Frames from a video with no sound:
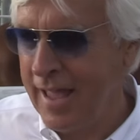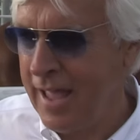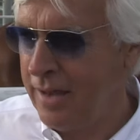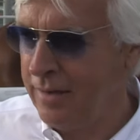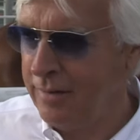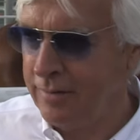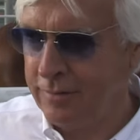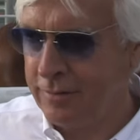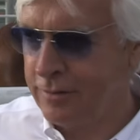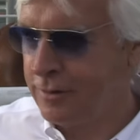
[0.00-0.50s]

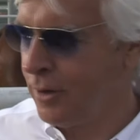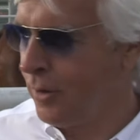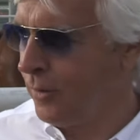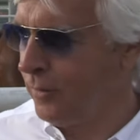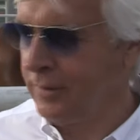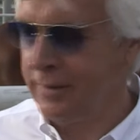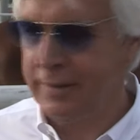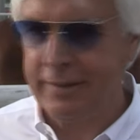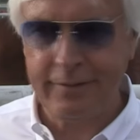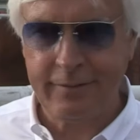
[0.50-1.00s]
and
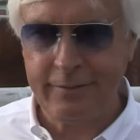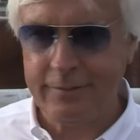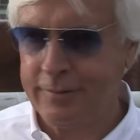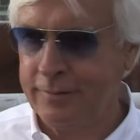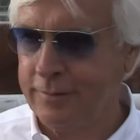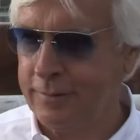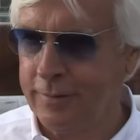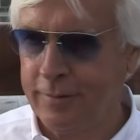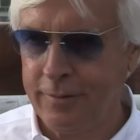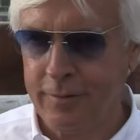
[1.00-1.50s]

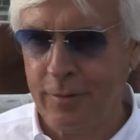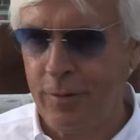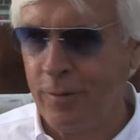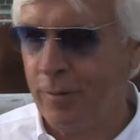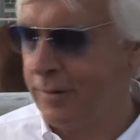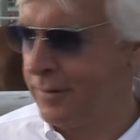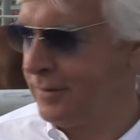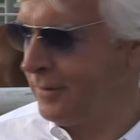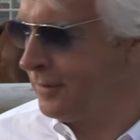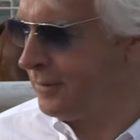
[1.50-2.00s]
the
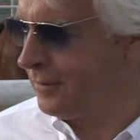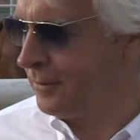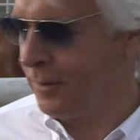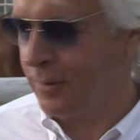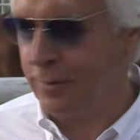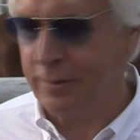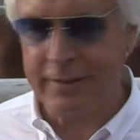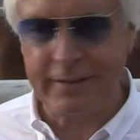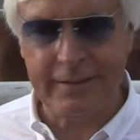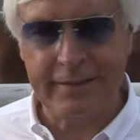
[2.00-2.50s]
horse is
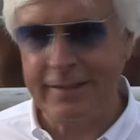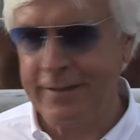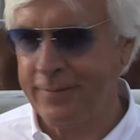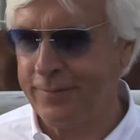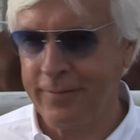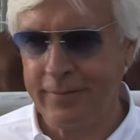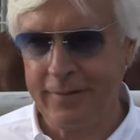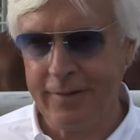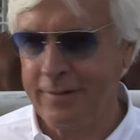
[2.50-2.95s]
totally different.